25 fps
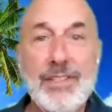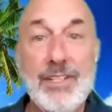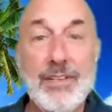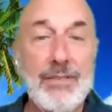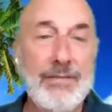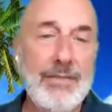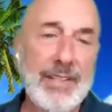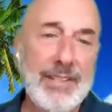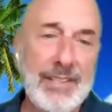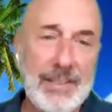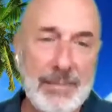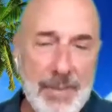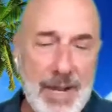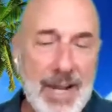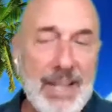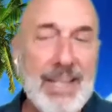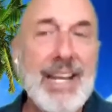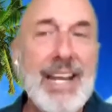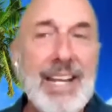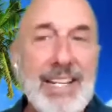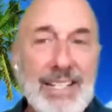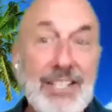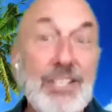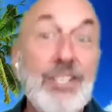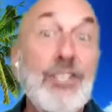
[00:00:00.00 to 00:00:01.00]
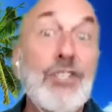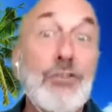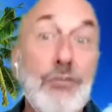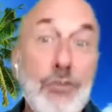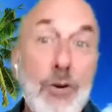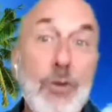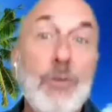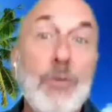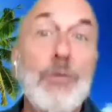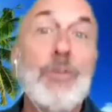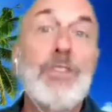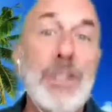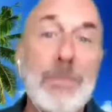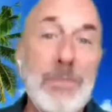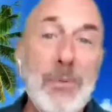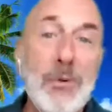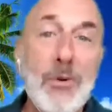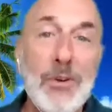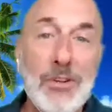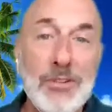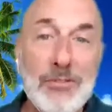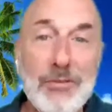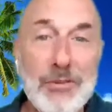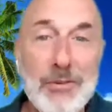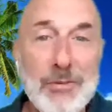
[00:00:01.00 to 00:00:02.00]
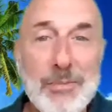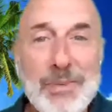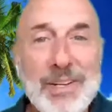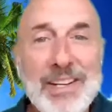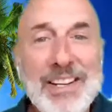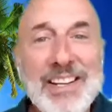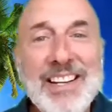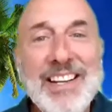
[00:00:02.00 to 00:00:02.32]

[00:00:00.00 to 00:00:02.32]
Well, in my case, stroke support group.